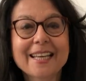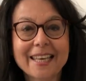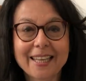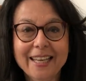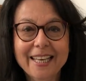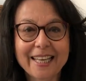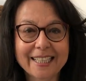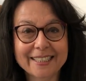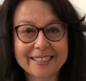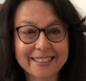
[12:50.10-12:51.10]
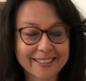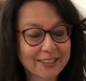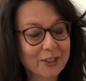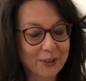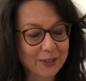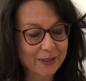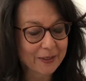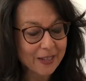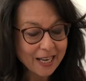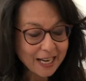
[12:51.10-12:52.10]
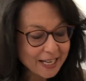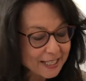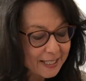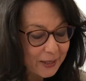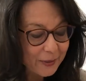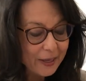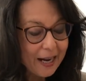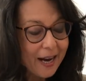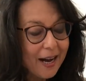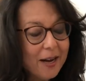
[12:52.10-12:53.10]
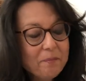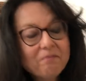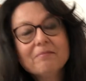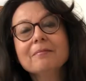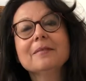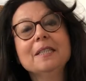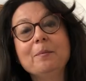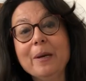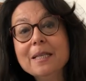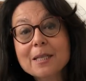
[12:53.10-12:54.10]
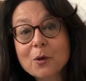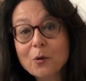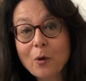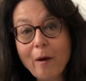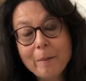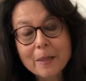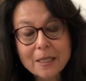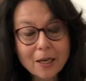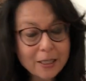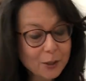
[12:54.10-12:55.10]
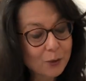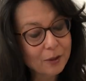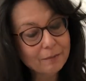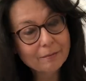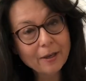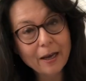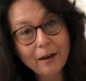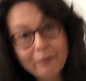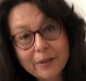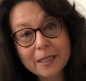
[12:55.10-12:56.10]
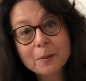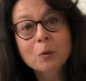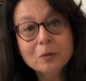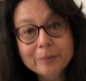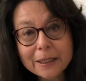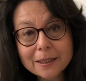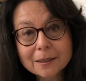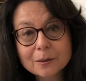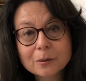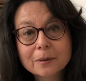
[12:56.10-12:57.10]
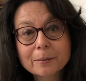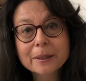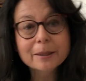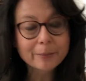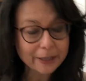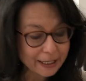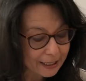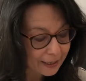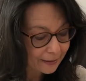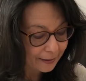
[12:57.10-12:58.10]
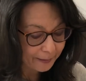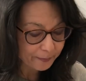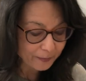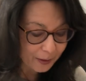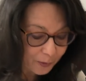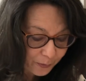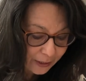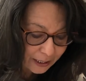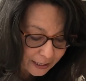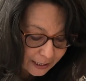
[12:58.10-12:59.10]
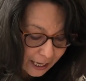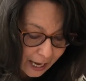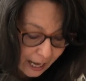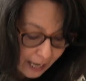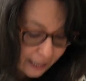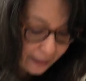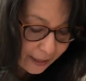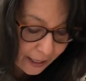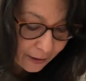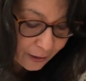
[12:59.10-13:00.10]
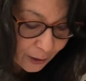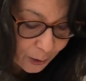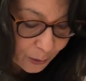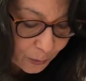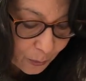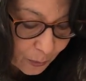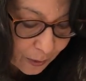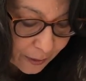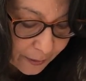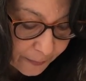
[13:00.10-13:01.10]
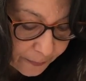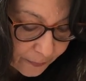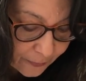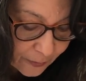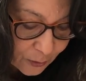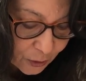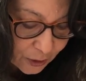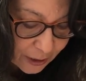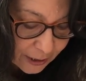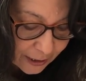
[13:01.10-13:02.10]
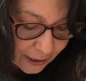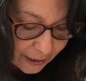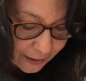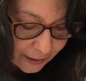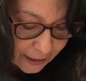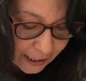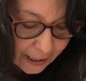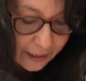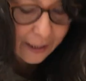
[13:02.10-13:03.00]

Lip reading: Can they? Good. So, depending on your appetite, you can have a small piece or a big piece of this, and then you just take